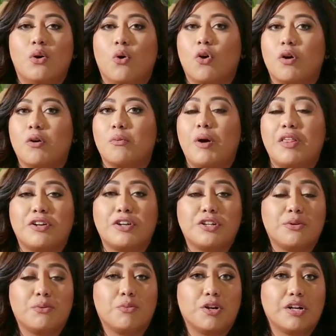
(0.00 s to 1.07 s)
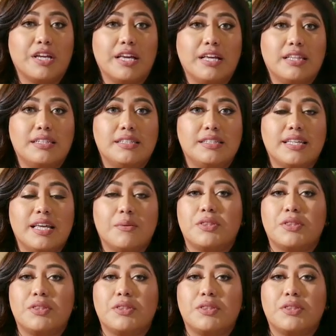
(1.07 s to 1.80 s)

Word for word: or whether you're working, let's say,